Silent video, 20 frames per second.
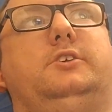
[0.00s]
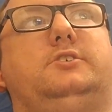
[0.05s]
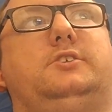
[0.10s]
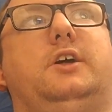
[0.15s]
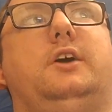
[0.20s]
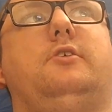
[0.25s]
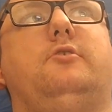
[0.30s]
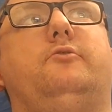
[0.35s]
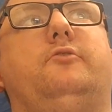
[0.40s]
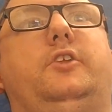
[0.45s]

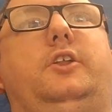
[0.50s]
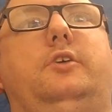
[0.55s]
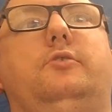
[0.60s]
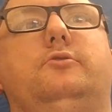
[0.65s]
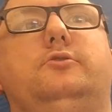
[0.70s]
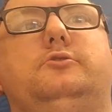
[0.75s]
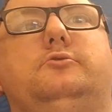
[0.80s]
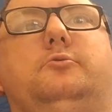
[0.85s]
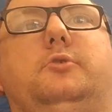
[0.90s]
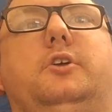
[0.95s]
style
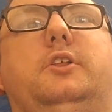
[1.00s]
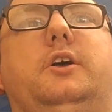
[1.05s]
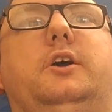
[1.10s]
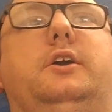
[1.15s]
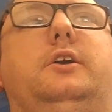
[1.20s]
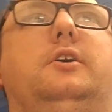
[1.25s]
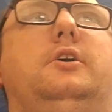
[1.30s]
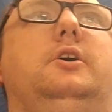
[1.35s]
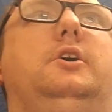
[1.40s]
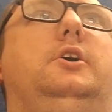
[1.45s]
videos where
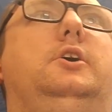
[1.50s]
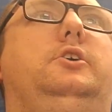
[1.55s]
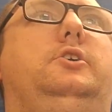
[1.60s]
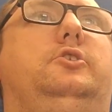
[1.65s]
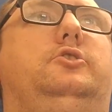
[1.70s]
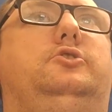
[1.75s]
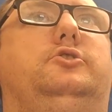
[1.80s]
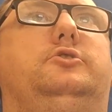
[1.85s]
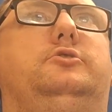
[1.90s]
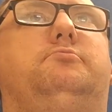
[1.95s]
like
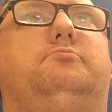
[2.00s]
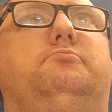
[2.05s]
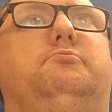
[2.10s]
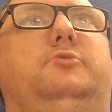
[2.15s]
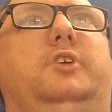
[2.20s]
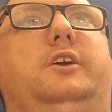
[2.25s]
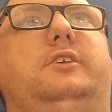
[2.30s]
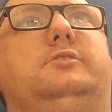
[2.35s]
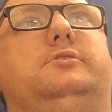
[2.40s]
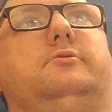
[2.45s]
you're just
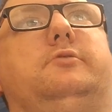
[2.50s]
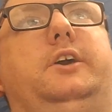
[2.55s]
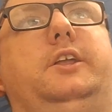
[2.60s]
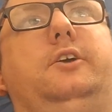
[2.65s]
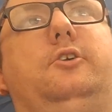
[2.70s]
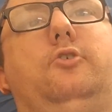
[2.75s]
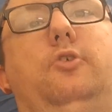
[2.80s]
doing some kind of